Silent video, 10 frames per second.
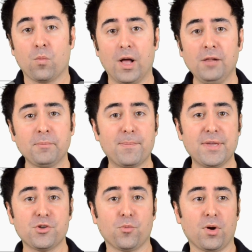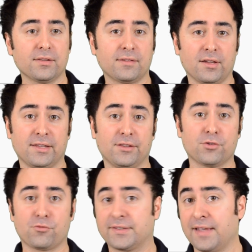Well, maybe you want in
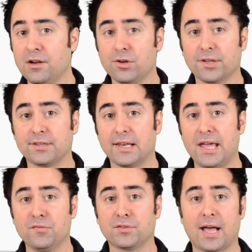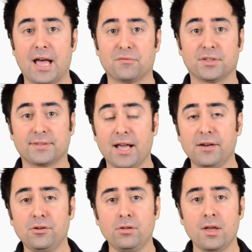the rectangle on the left to have the
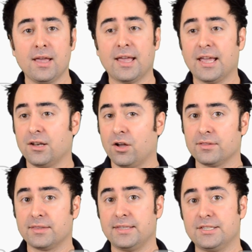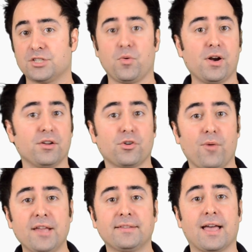title and on the square on the
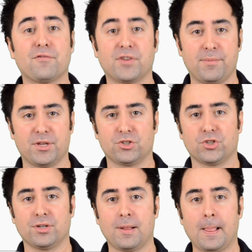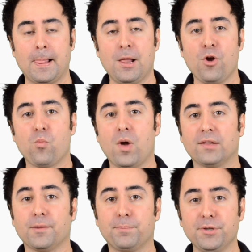right to have an image. Well,
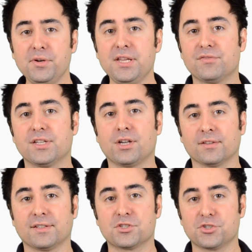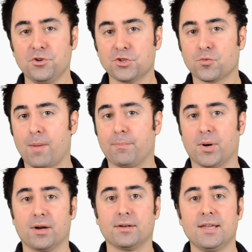the beauty of the content search web
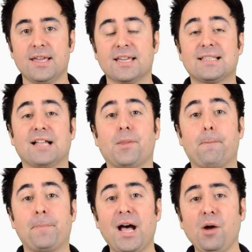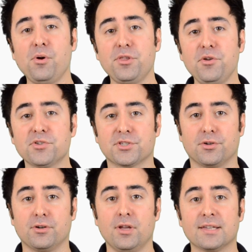part is that the power
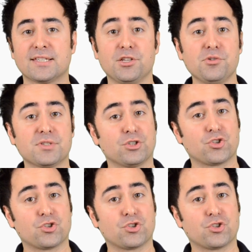user can use a